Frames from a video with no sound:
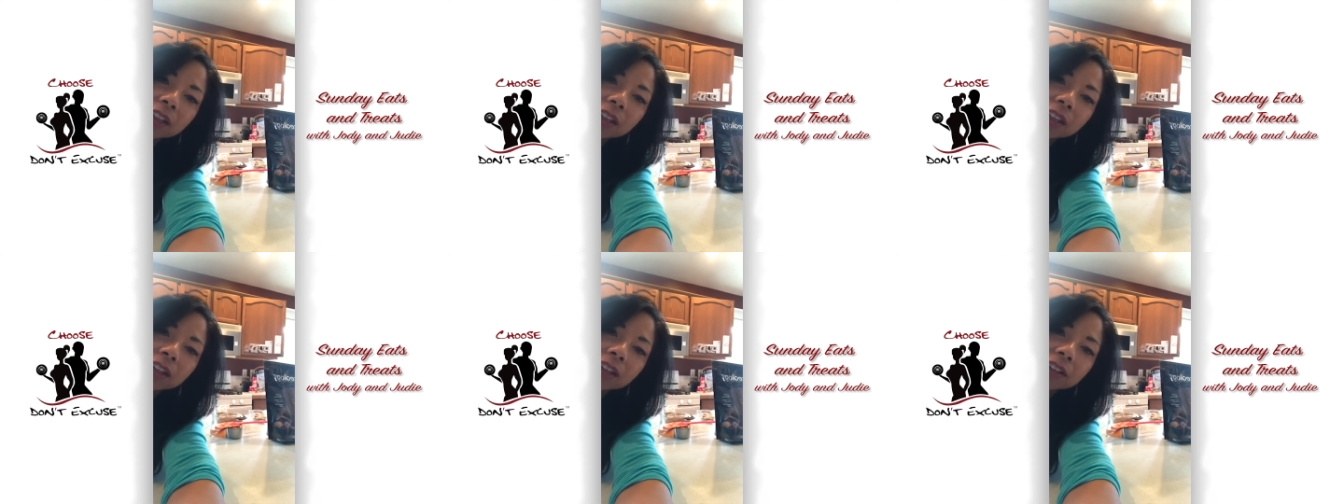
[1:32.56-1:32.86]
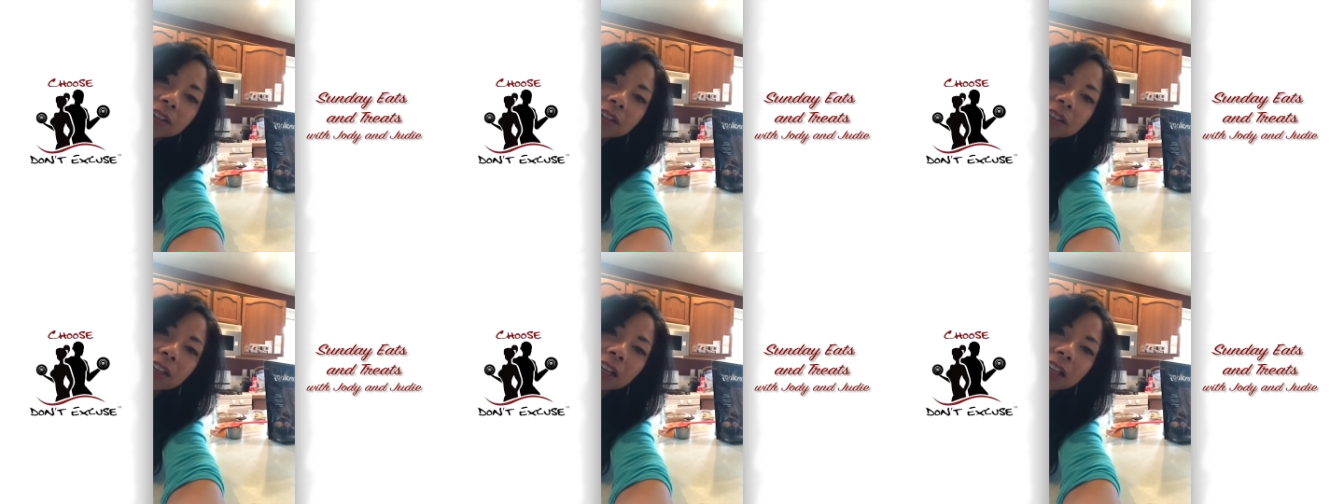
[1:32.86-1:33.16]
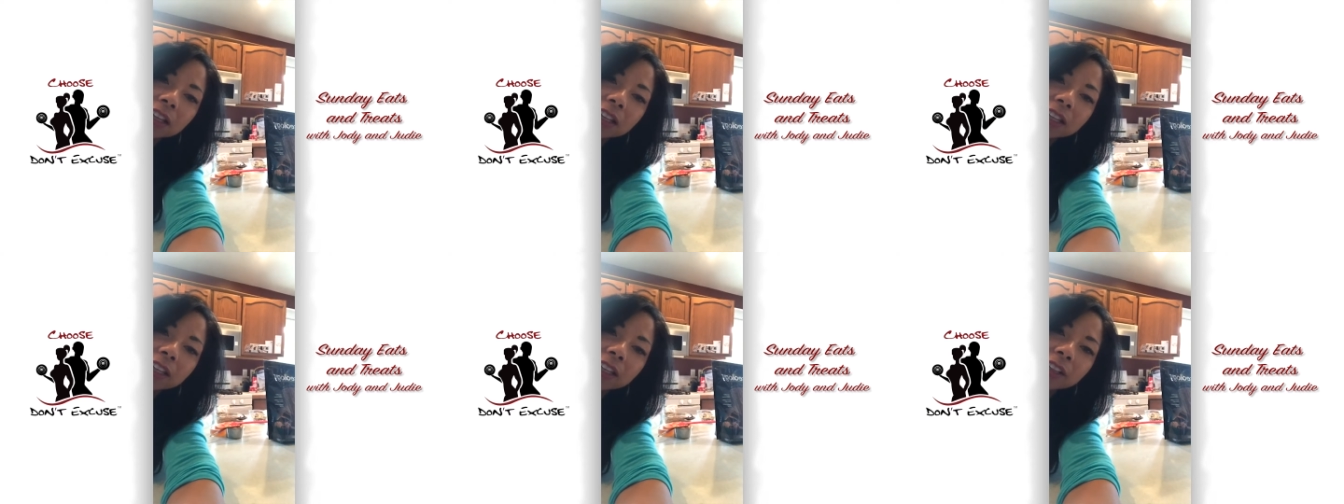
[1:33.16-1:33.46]
No, it's
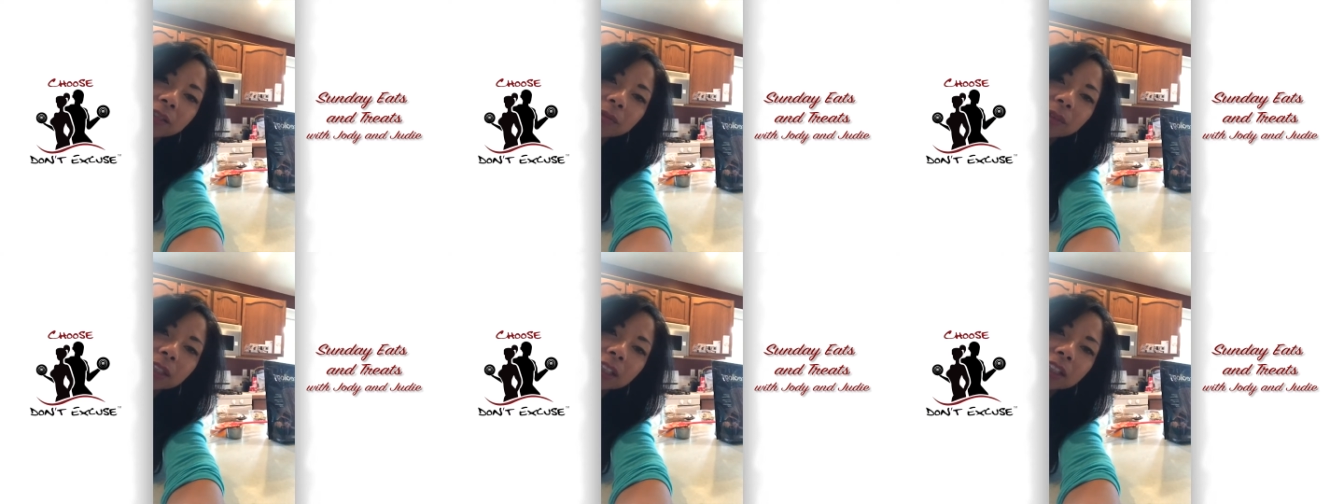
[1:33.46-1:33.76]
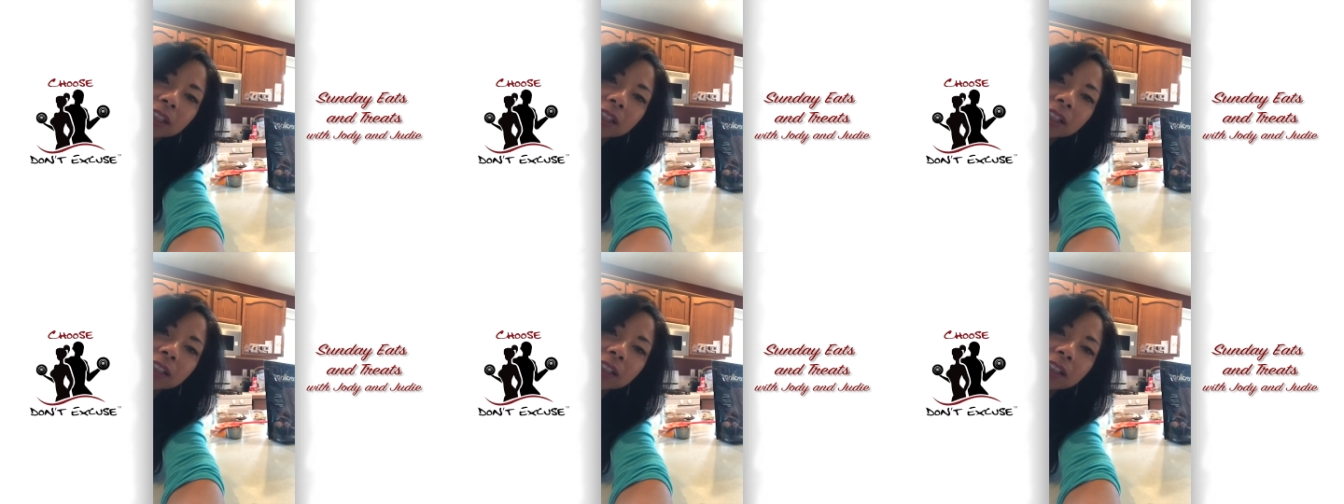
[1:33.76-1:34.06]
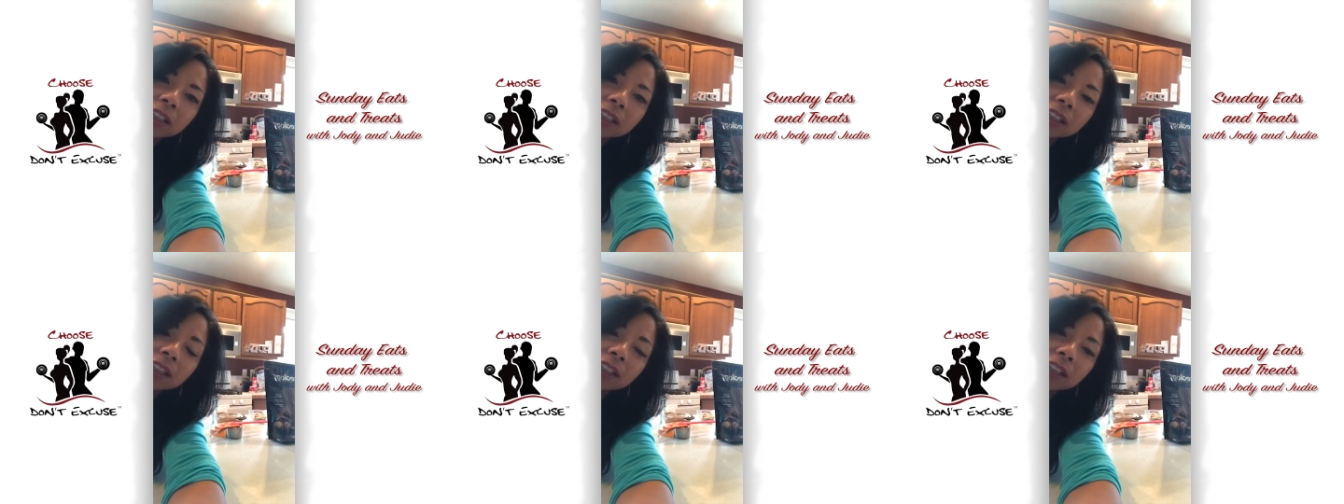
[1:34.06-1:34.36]
not letting me.
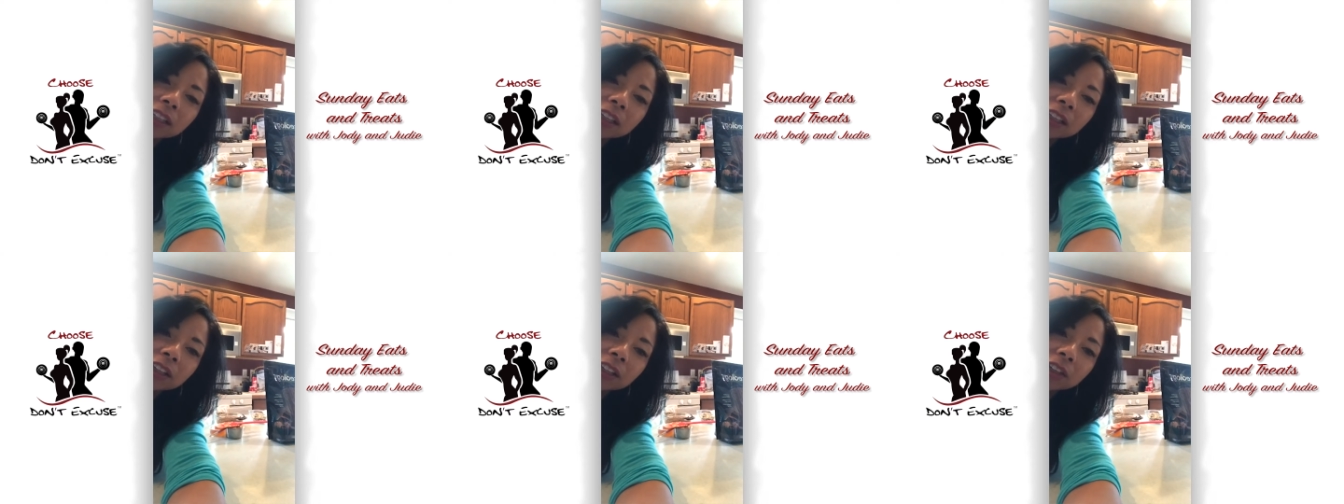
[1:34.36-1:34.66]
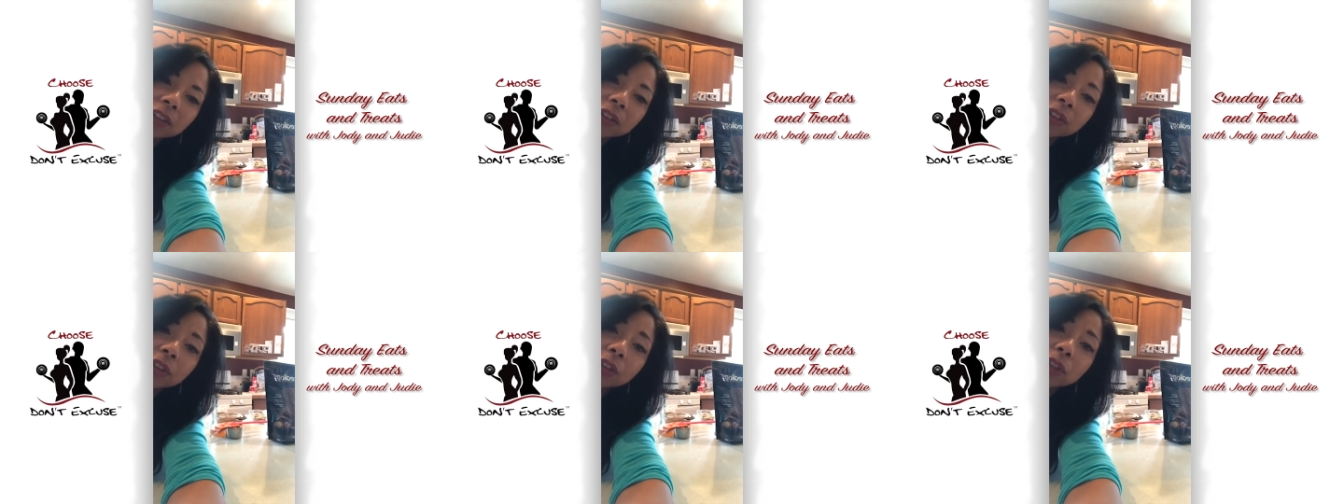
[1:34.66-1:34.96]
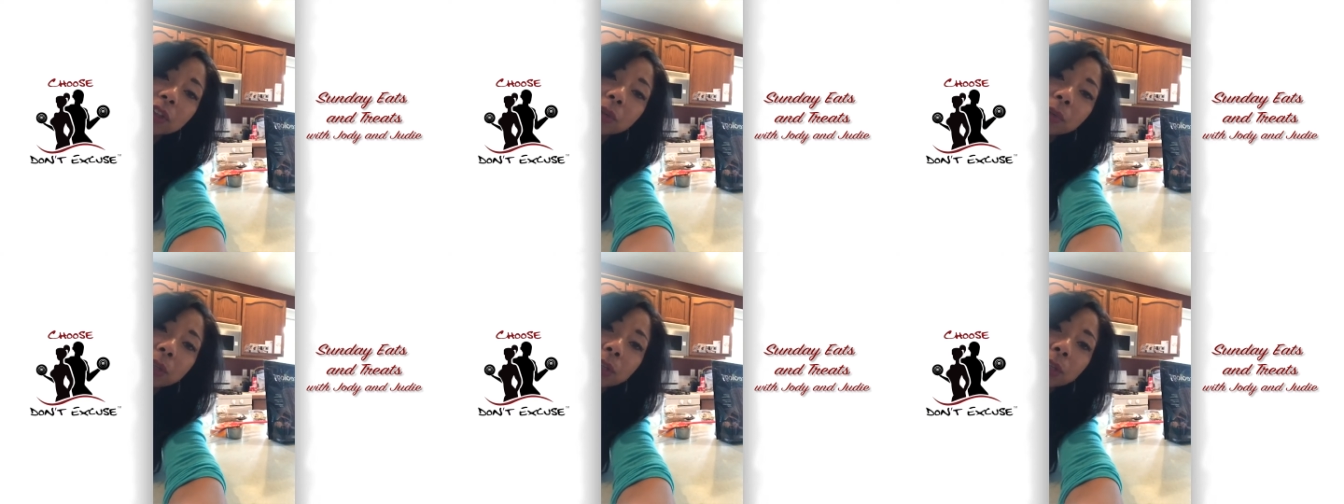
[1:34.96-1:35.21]
So you